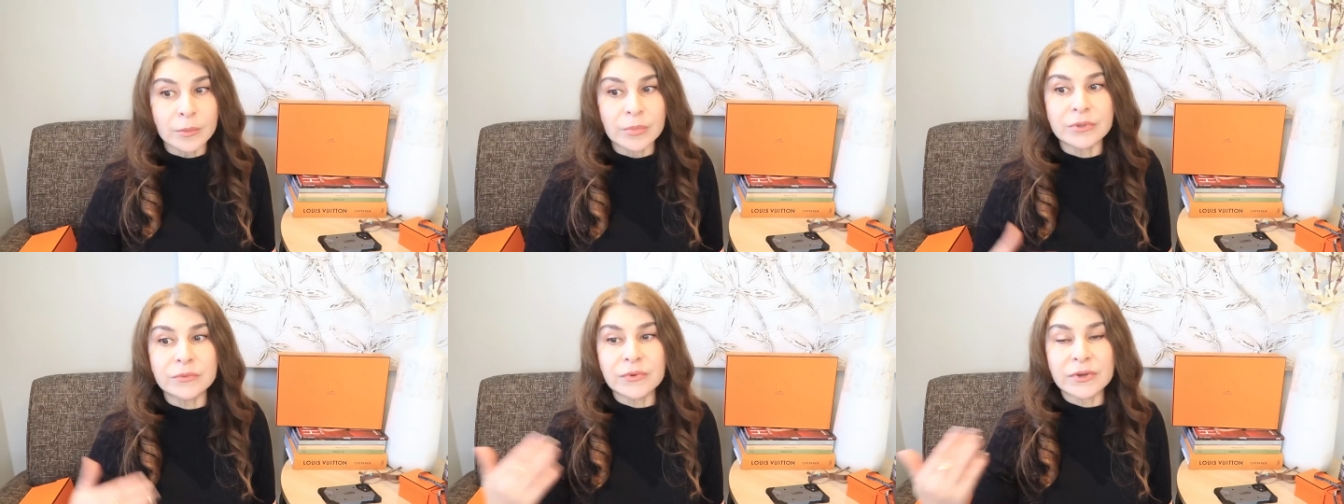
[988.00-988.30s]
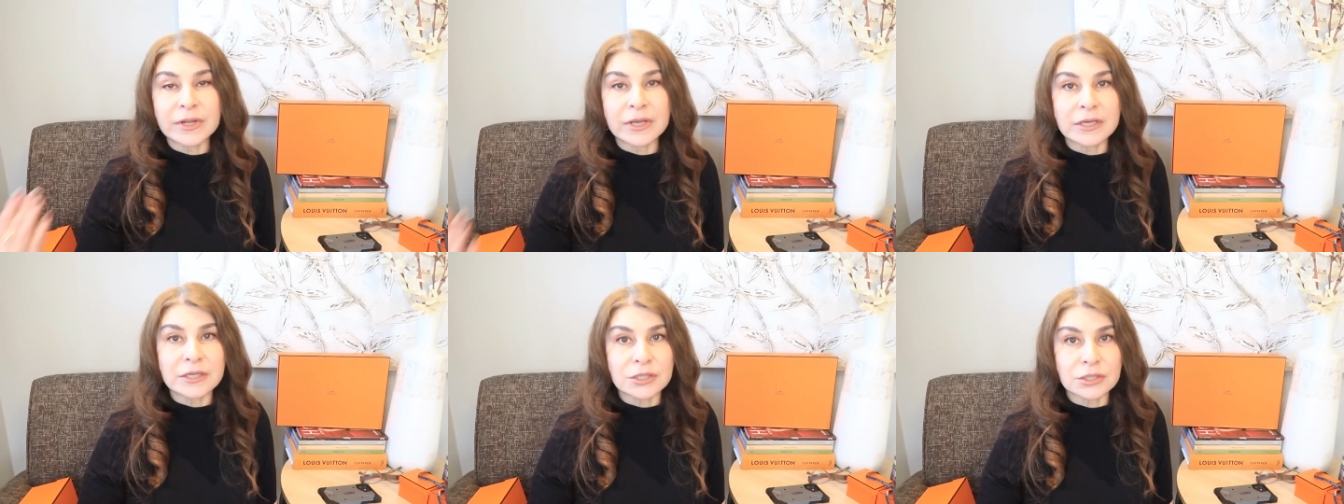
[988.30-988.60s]
But
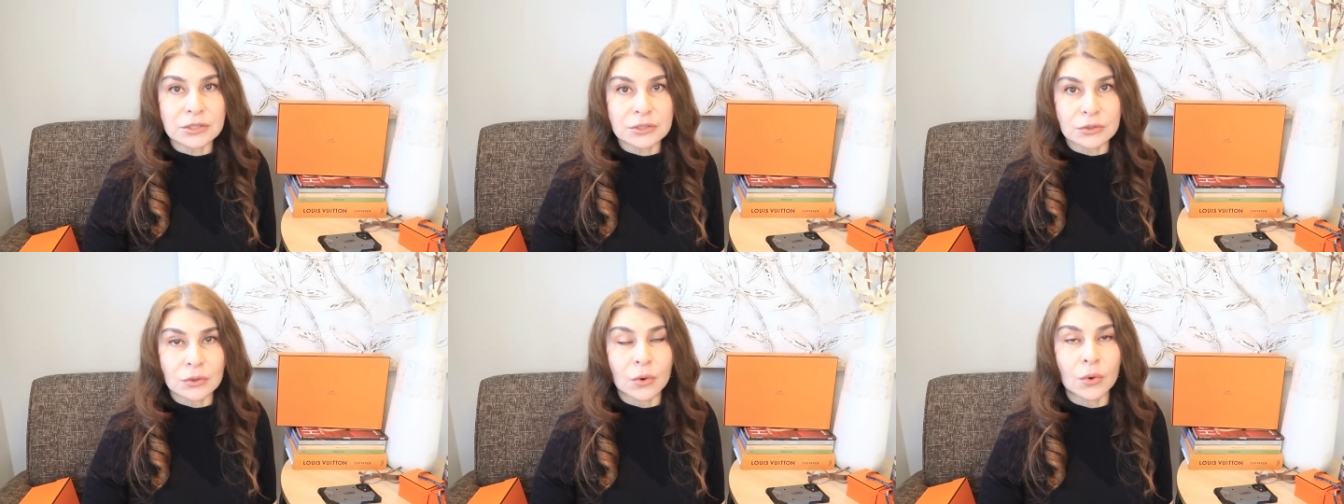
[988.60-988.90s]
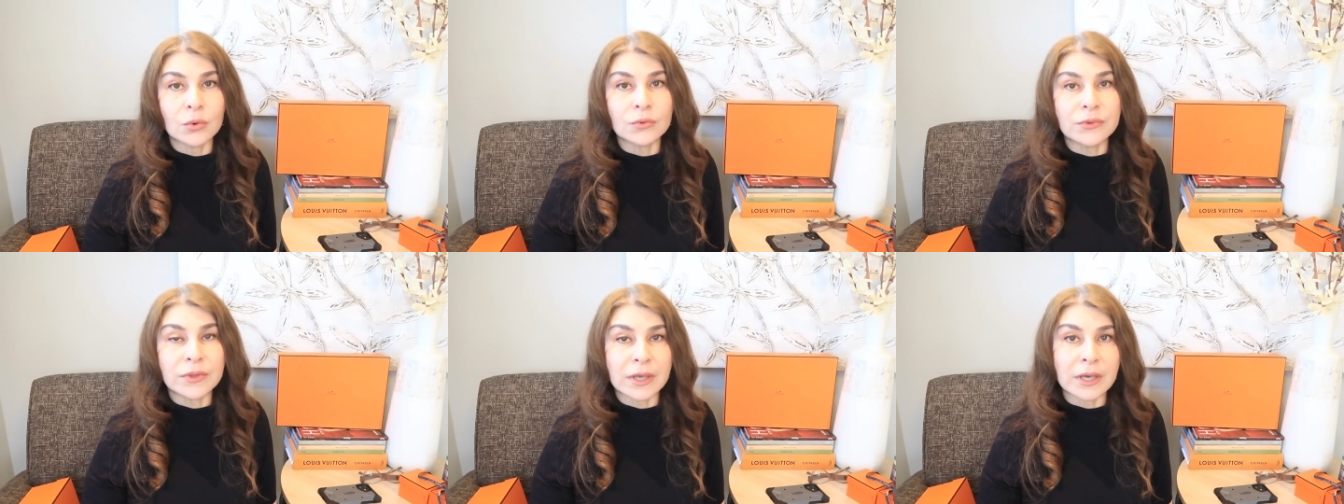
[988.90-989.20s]
when I
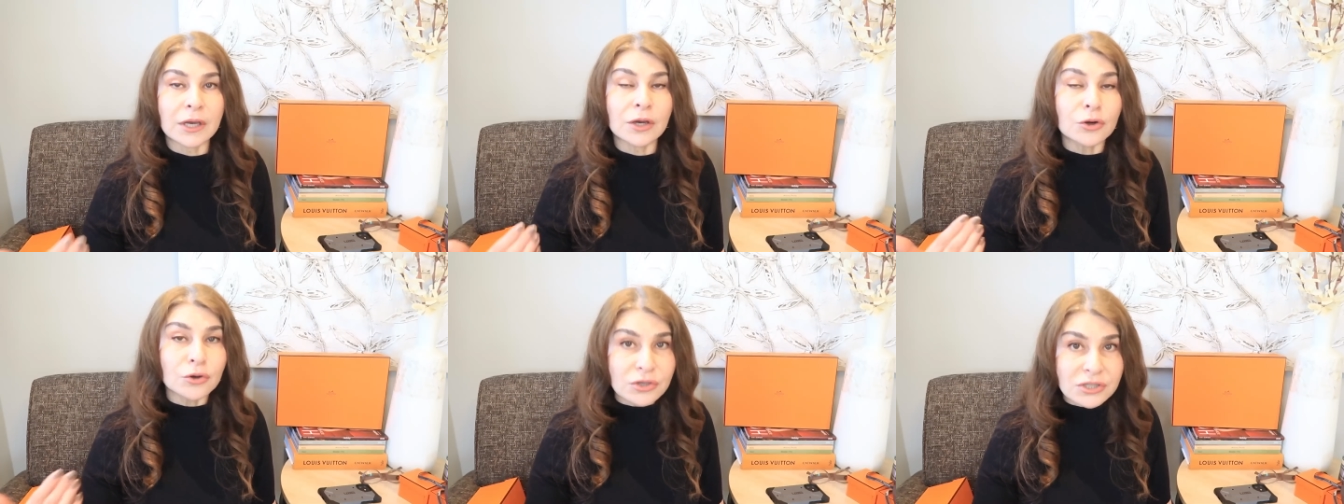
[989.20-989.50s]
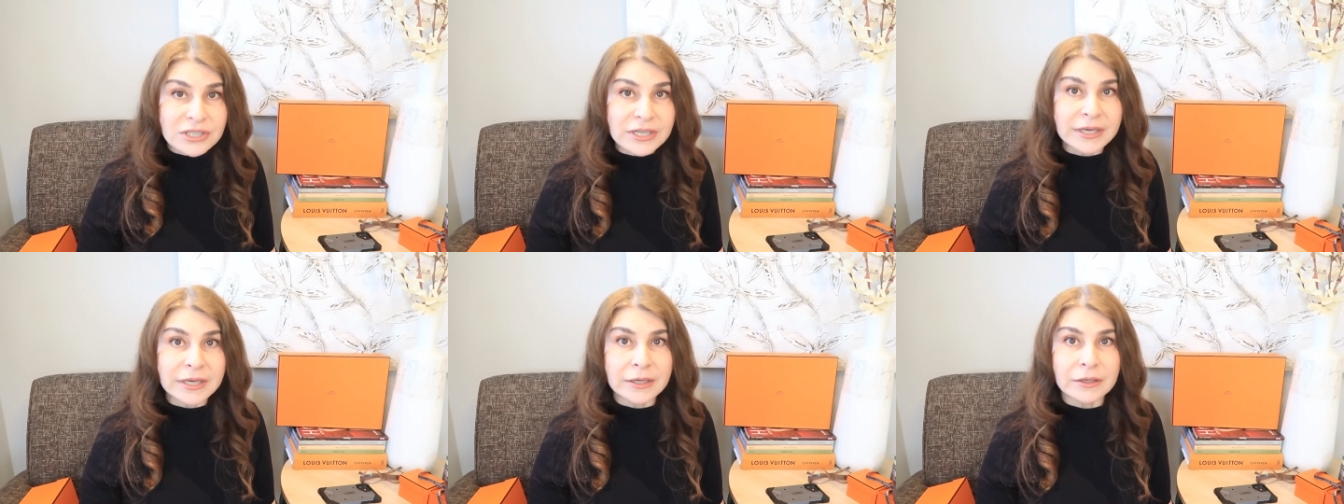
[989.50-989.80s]
saw the
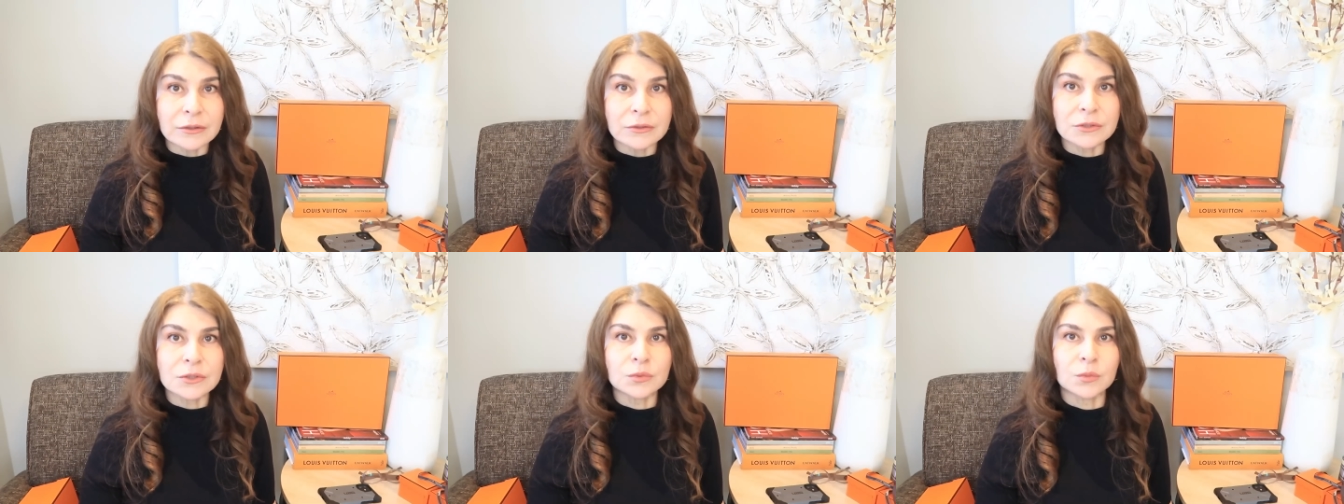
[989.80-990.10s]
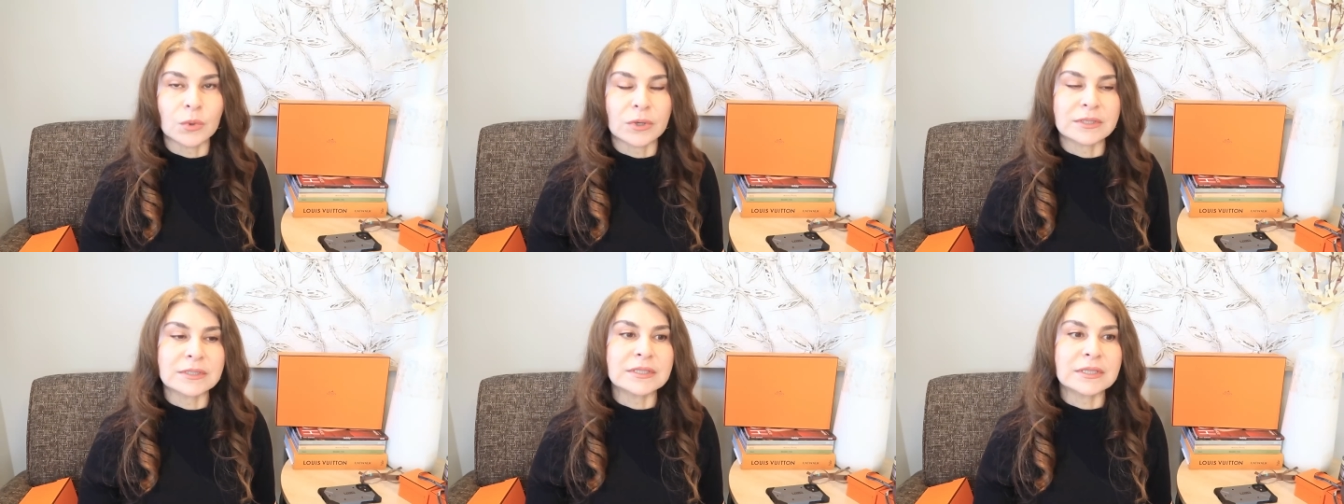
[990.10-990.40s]
Rodeos
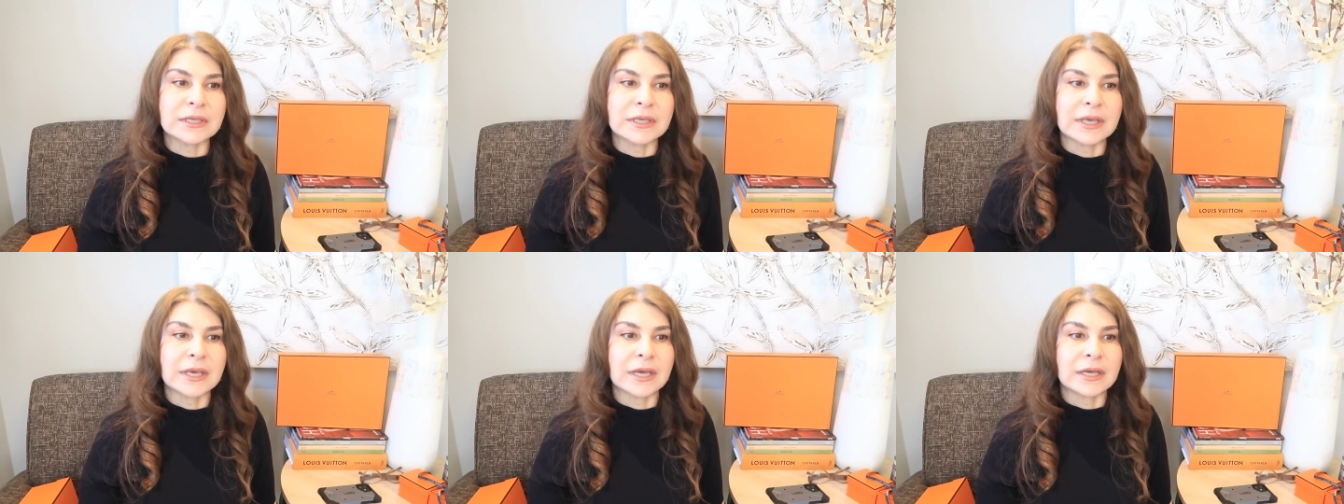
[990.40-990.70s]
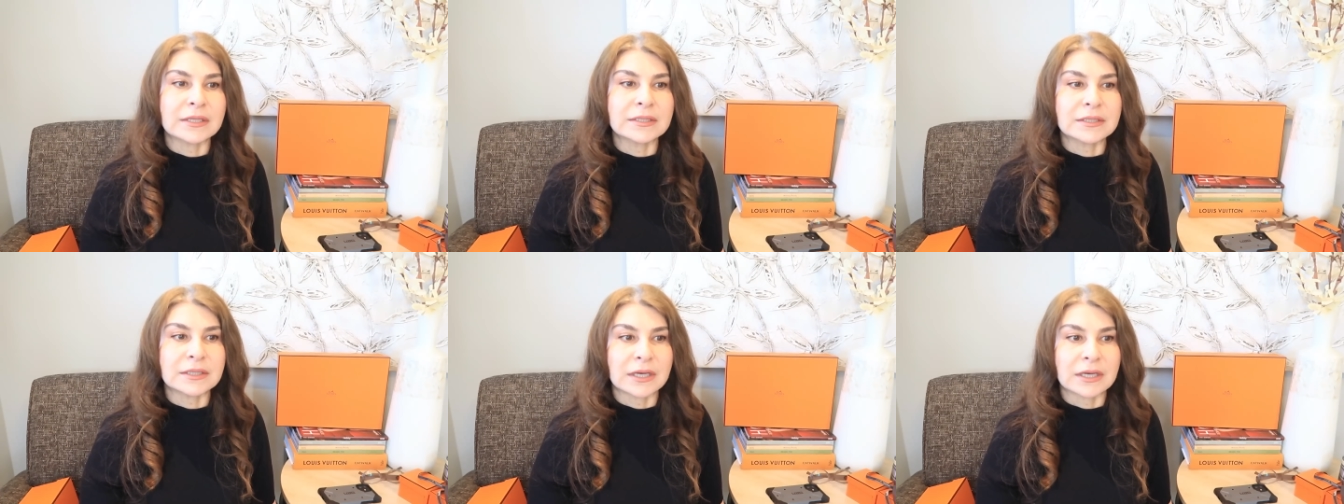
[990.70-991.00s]
once
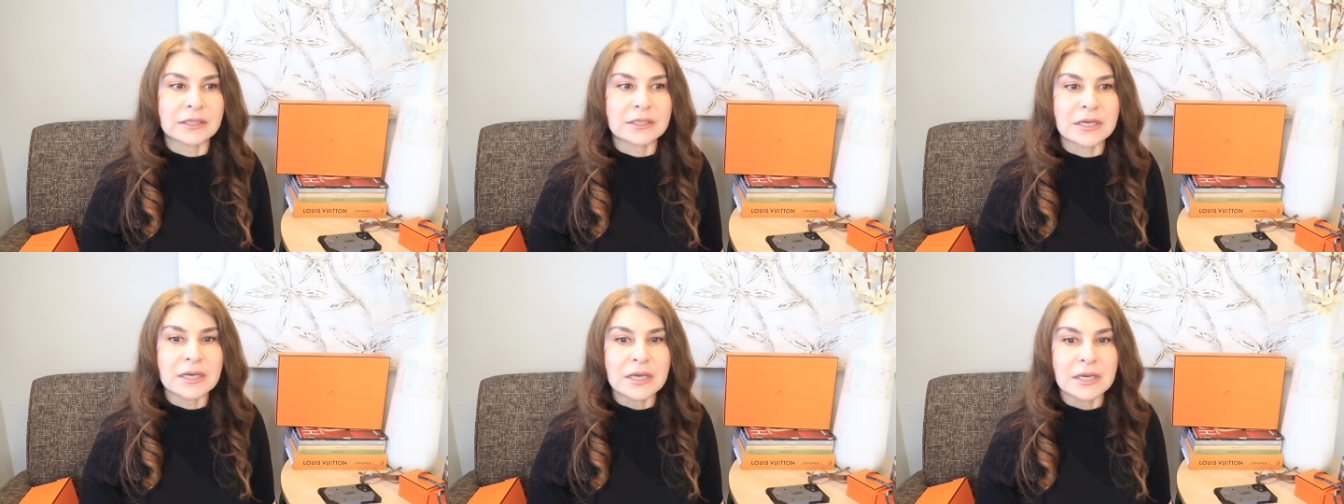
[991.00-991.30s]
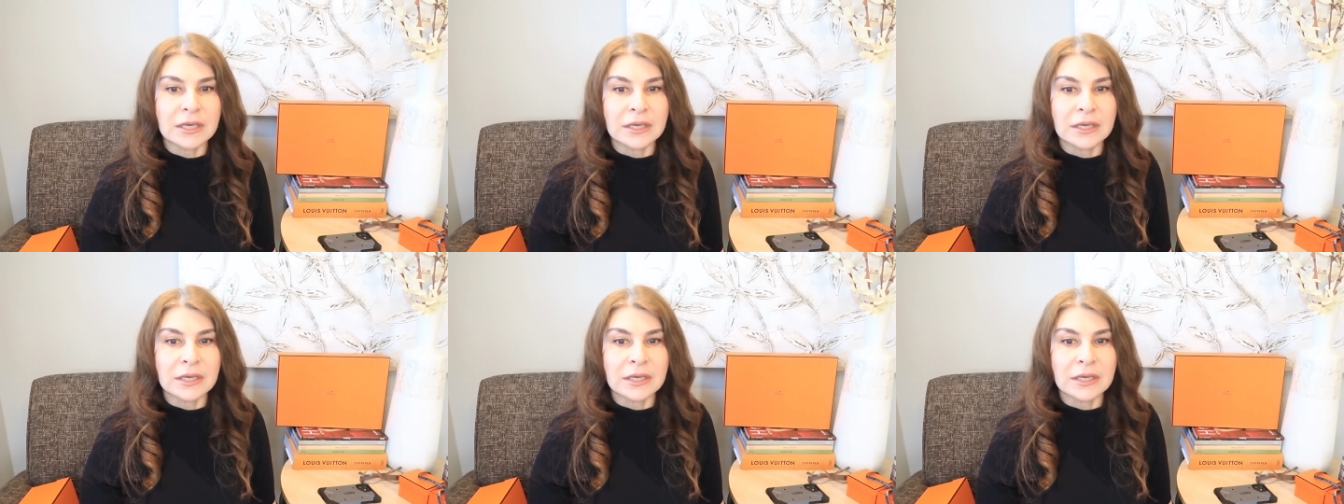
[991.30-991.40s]
again, that